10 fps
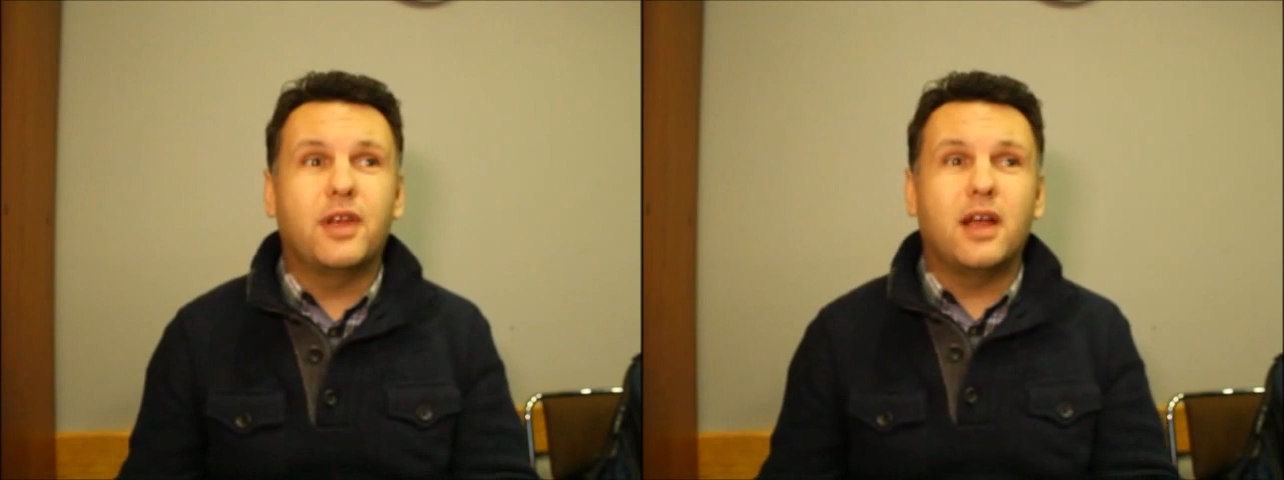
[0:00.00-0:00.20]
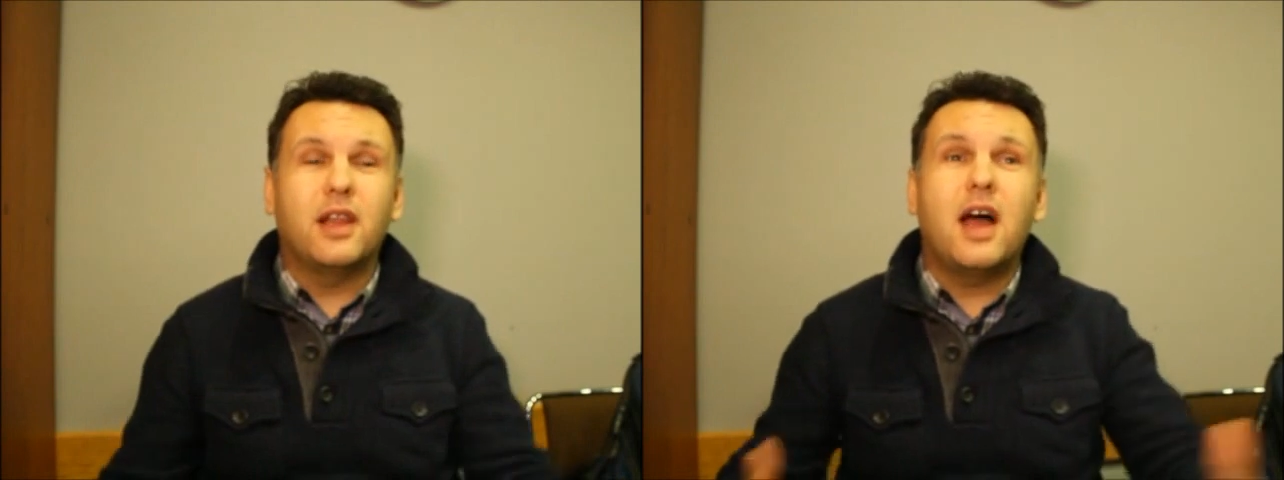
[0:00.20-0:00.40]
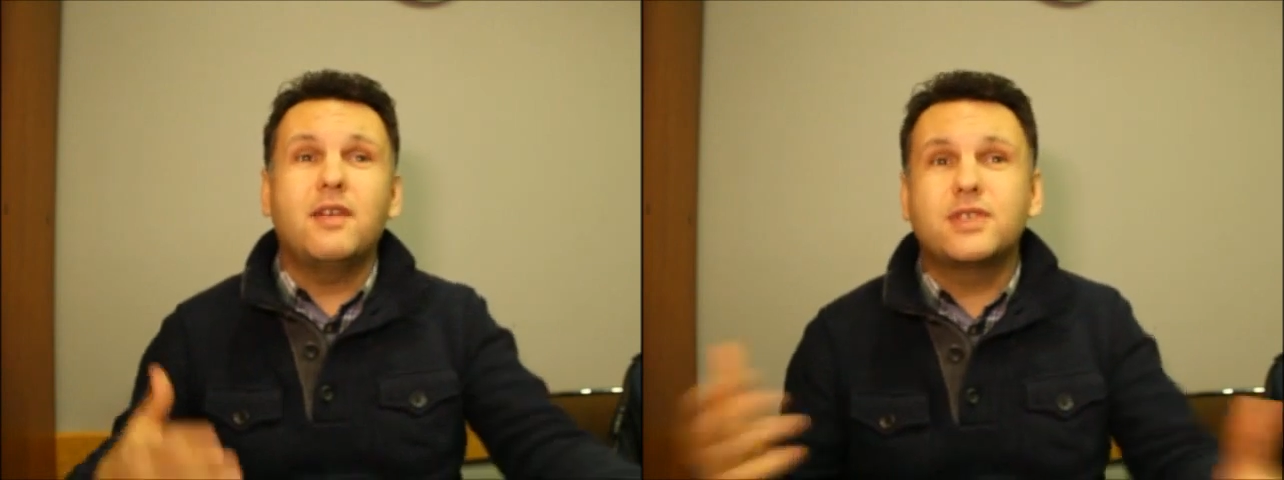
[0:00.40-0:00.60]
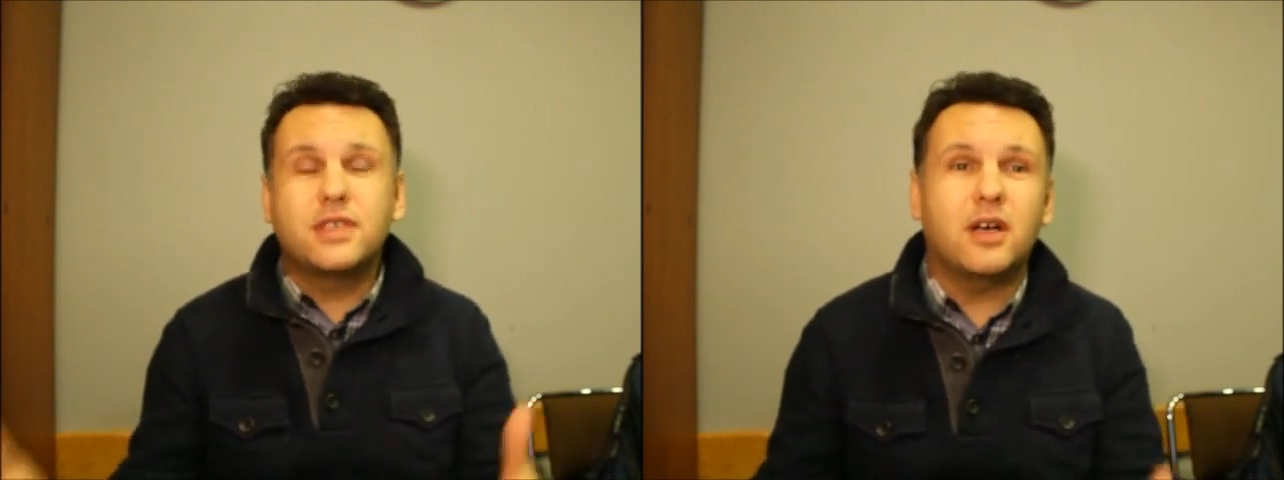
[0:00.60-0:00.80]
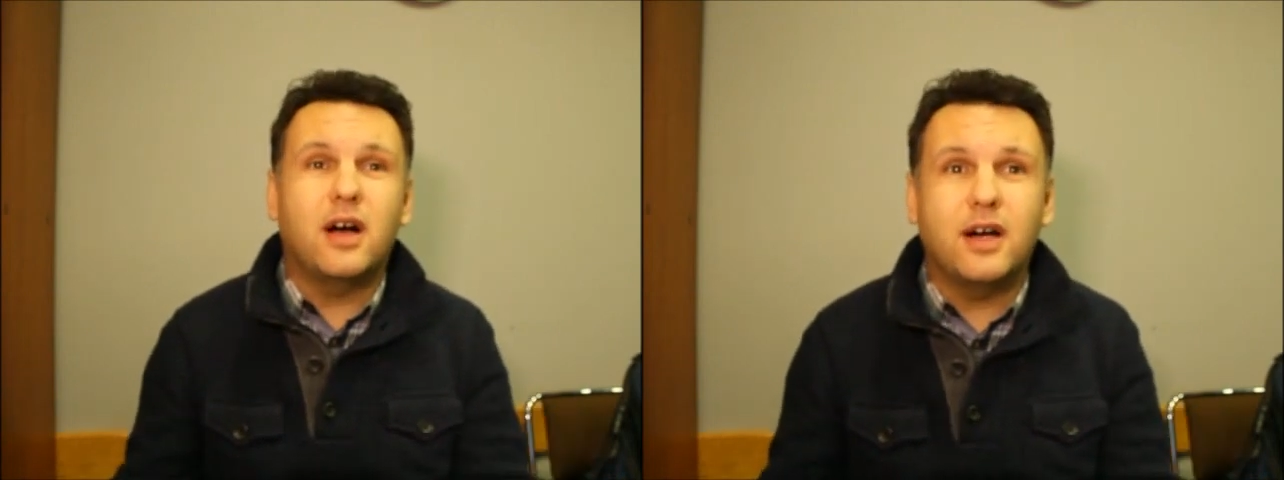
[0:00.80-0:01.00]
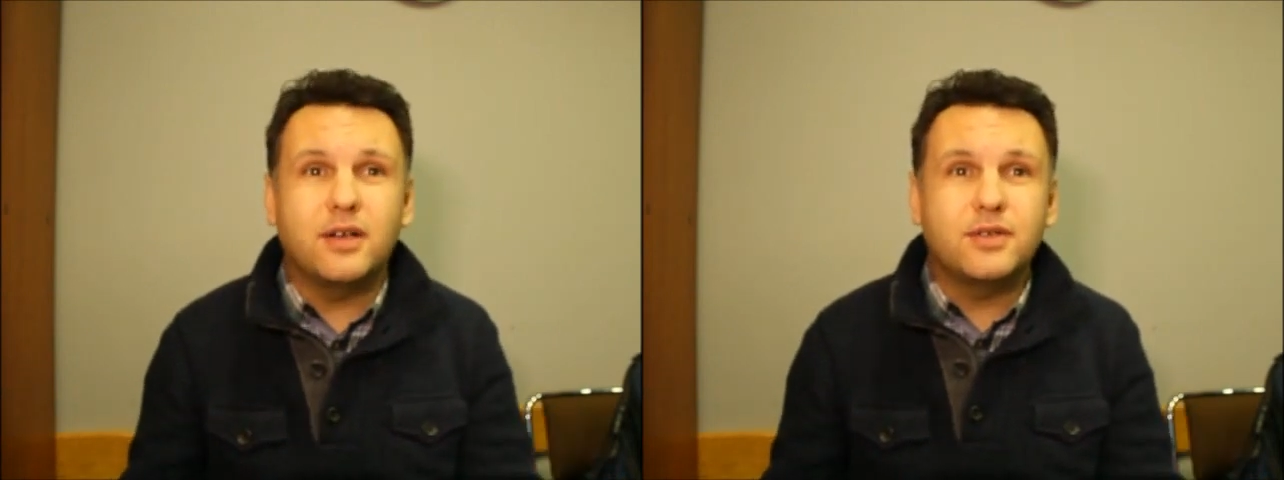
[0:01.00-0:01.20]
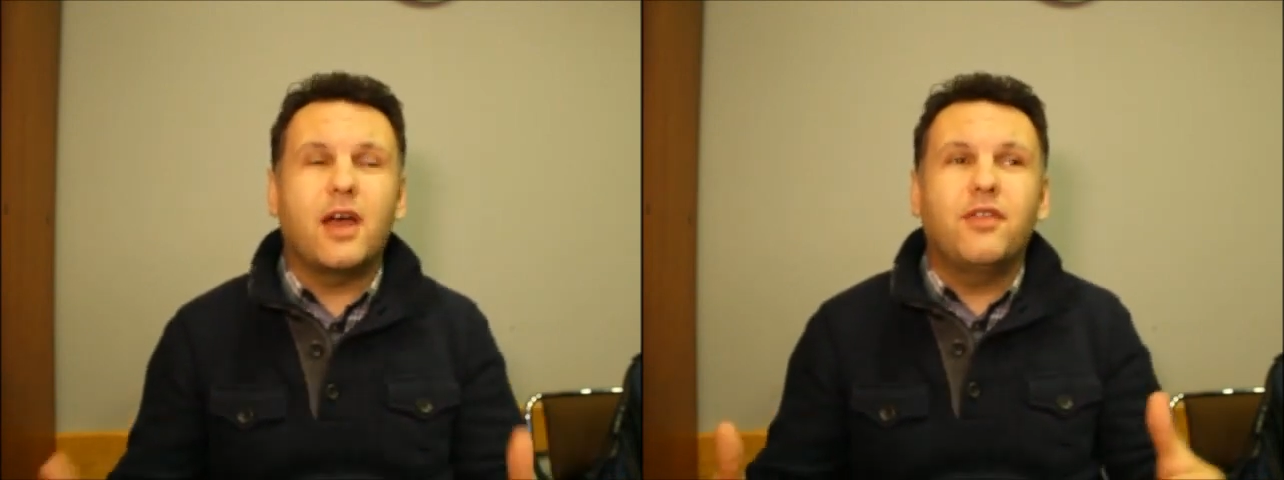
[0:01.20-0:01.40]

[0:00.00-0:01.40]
their lifestyles,